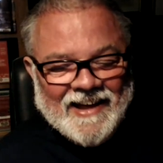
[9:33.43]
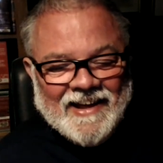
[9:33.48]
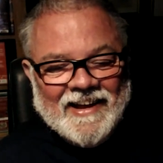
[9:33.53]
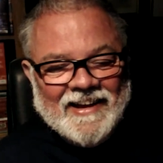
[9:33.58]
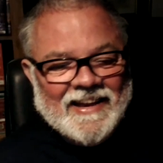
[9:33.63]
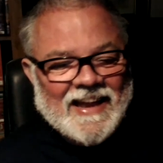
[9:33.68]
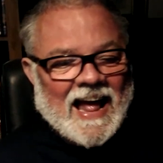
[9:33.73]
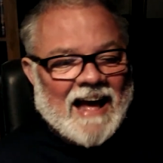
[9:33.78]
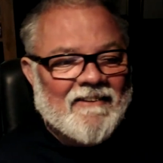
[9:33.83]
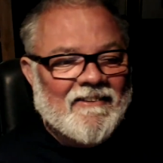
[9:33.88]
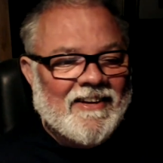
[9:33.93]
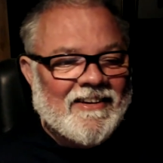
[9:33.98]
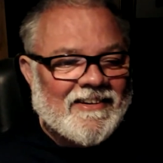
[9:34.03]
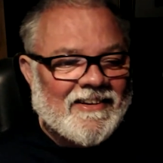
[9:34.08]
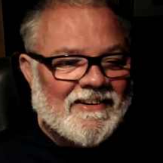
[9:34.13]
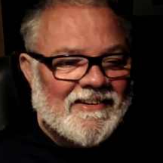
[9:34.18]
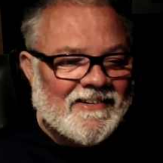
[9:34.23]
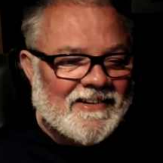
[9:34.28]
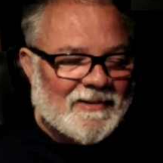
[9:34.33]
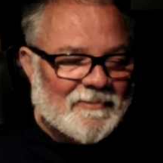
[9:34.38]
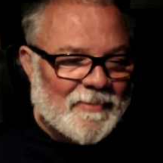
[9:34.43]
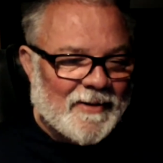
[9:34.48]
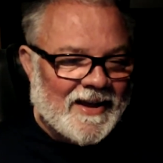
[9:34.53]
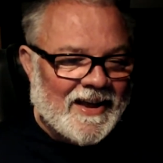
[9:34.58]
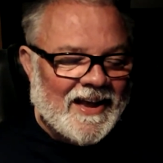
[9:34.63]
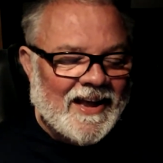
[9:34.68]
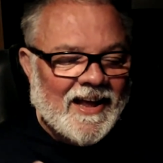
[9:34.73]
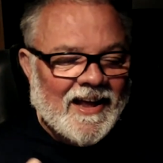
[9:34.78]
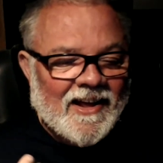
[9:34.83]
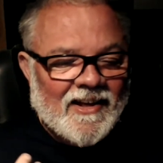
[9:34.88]
Now he's going to
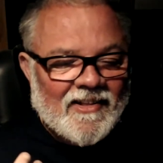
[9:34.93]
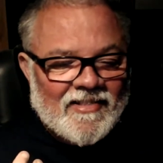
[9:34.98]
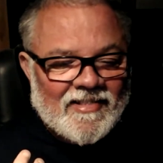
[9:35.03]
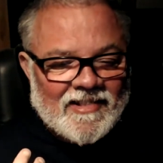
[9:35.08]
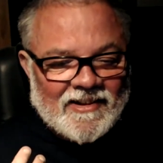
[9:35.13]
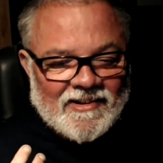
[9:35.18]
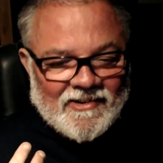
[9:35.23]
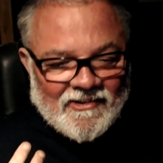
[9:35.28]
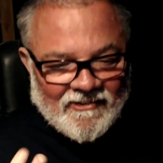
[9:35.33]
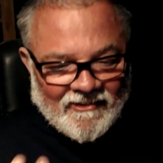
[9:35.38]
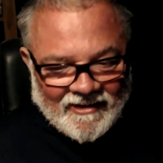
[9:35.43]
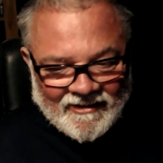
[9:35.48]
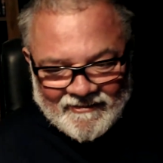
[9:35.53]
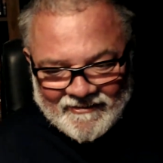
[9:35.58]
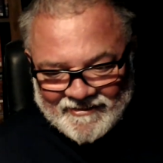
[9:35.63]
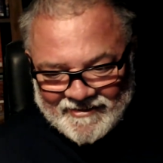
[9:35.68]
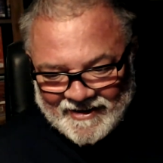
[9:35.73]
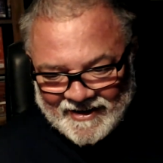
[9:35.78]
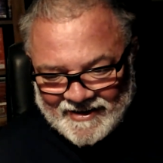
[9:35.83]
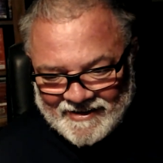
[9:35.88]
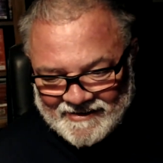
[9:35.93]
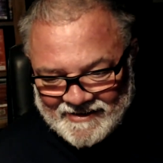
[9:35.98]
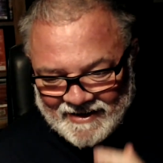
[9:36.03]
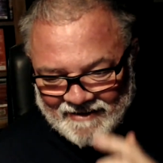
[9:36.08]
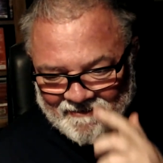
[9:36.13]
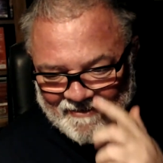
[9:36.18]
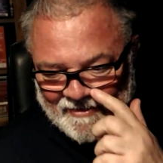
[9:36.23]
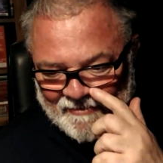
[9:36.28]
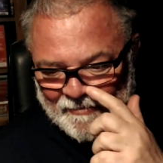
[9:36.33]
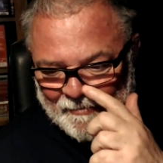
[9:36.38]
be the trial
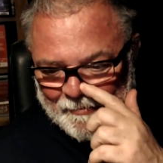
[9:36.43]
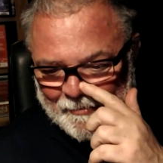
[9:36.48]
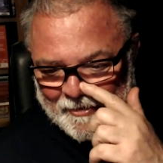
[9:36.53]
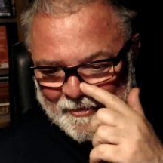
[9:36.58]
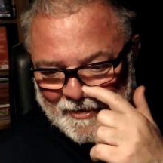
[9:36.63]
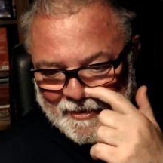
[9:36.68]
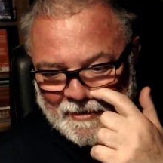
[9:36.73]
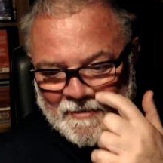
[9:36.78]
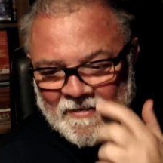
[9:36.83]
secretary, everybody.